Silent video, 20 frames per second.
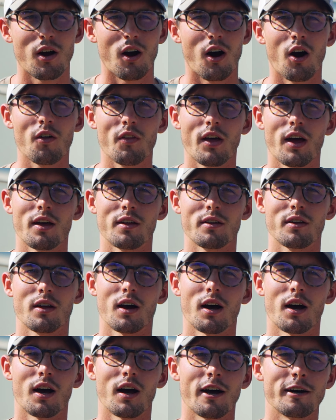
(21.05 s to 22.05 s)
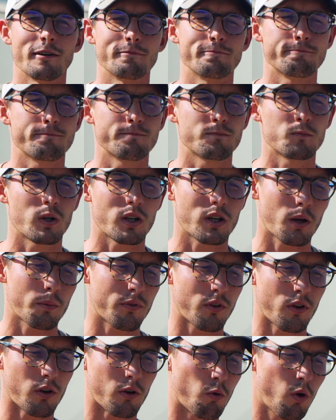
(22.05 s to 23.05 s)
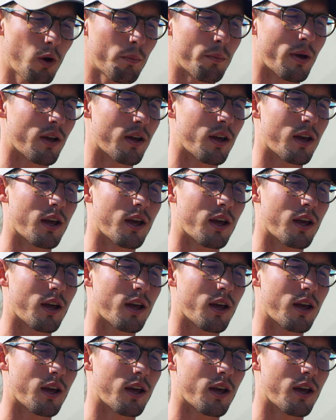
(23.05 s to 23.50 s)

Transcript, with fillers: all that uh, when it comes to equipment.